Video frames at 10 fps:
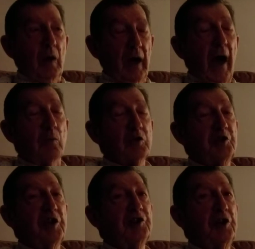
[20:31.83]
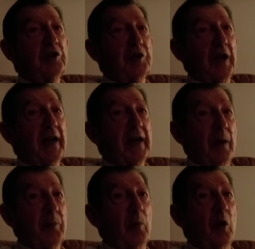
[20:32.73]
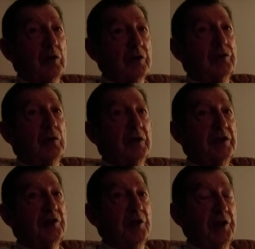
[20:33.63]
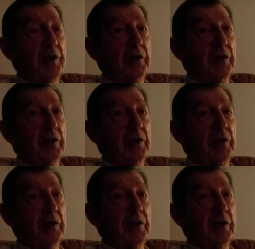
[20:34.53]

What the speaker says: I was 6 years till I got promoted to engineer,